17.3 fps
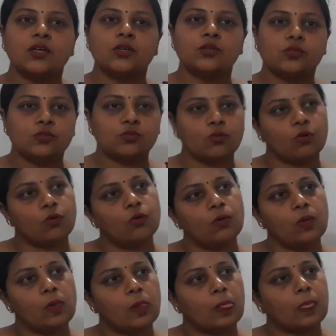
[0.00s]

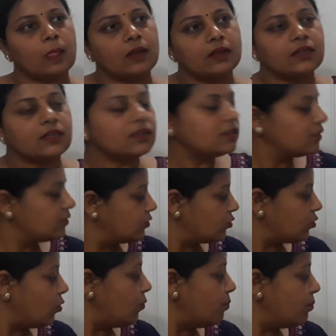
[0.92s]
So
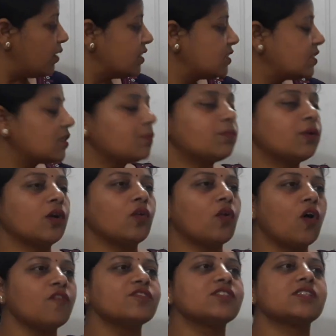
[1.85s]
principle
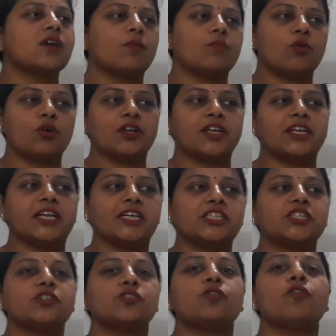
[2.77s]
of
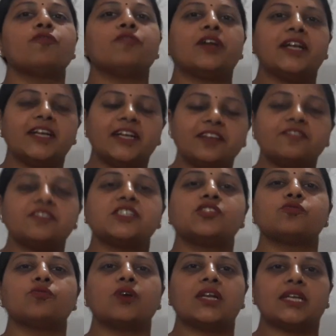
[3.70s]
subordination of
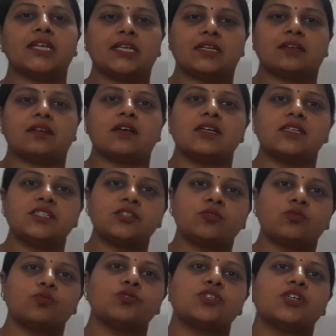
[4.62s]
individual
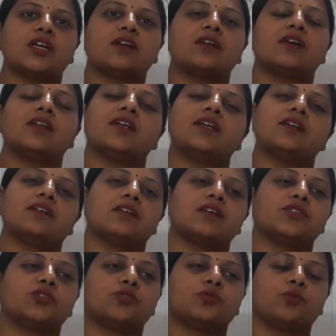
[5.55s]
interest to general
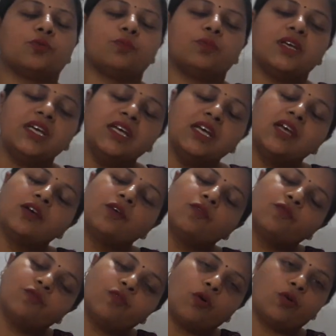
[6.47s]
interest should be
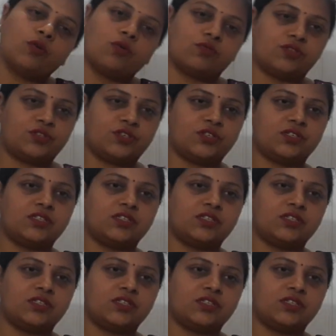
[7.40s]
followed.